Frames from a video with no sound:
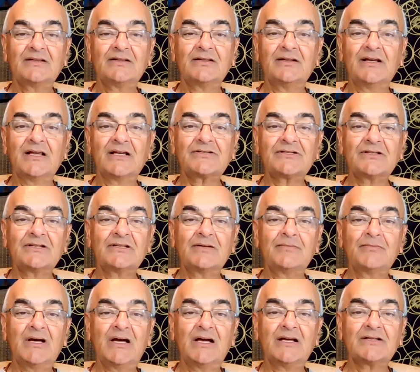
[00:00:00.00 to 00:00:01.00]
The lesser
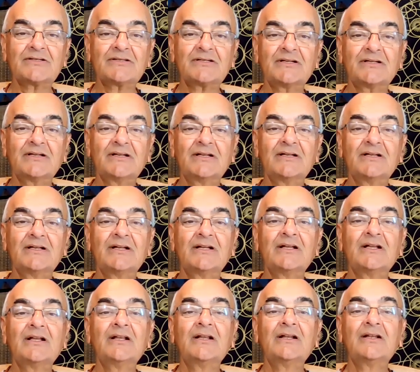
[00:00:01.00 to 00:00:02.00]
the mass,
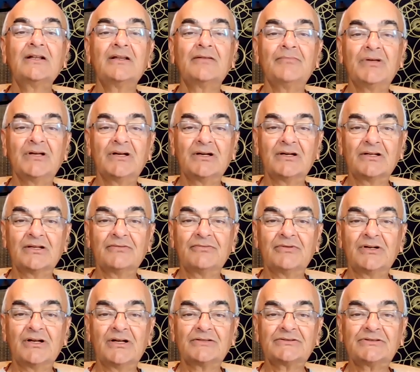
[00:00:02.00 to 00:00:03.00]
the bigger the
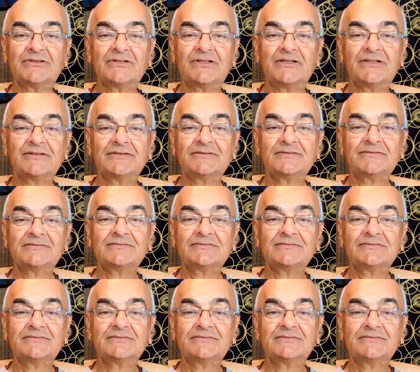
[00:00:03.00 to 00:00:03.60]
velocity.